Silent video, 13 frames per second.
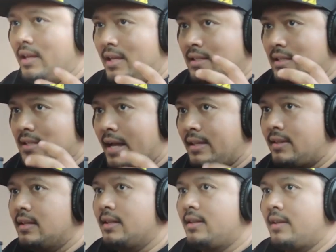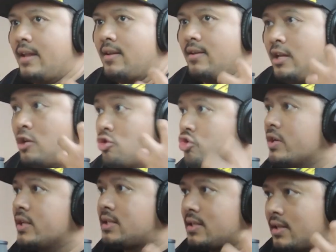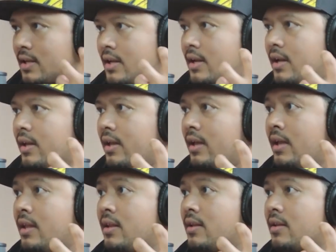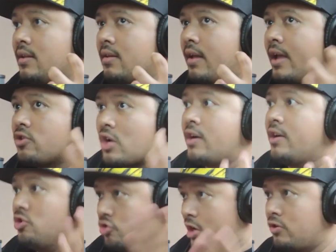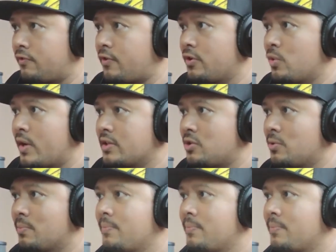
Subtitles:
incited that interest in HR in general for you, I assume.